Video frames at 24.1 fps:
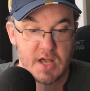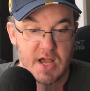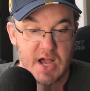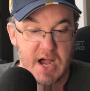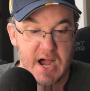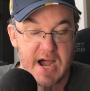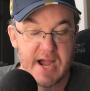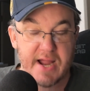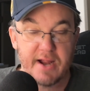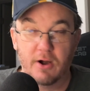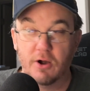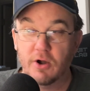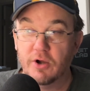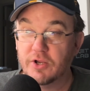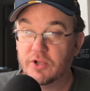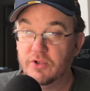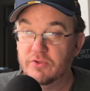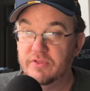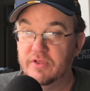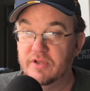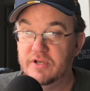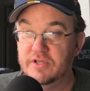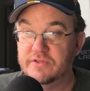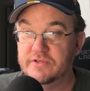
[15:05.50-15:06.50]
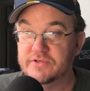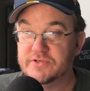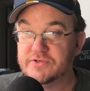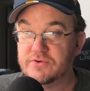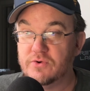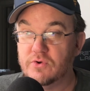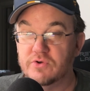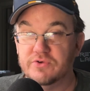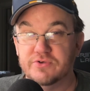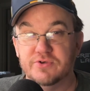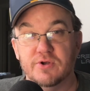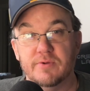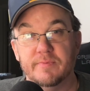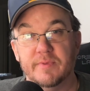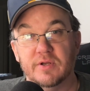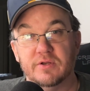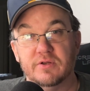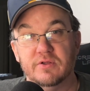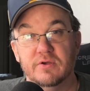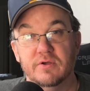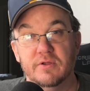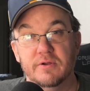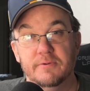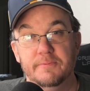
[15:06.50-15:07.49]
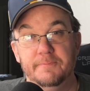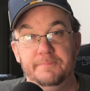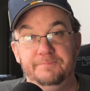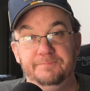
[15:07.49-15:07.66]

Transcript: I argue that in the short term it could.